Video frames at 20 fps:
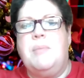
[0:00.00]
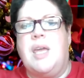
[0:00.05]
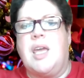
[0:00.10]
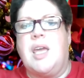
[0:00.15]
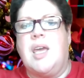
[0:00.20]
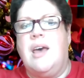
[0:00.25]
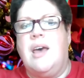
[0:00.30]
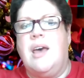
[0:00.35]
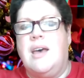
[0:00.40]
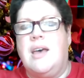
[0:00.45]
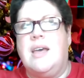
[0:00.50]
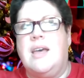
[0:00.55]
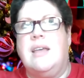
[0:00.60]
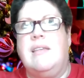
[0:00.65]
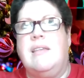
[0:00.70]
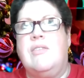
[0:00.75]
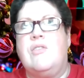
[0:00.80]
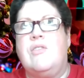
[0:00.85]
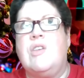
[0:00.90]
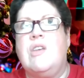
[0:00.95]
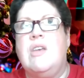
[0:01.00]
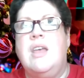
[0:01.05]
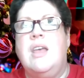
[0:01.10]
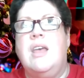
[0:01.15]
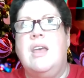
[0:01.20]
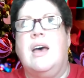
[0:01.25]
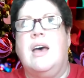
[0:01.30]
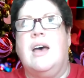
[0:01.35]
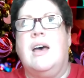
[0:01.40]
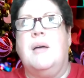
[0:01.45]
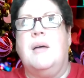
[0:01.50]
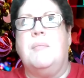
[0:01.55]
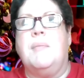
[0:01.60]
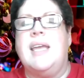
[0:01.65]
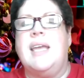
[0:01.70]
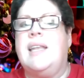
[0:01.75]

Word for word: because um,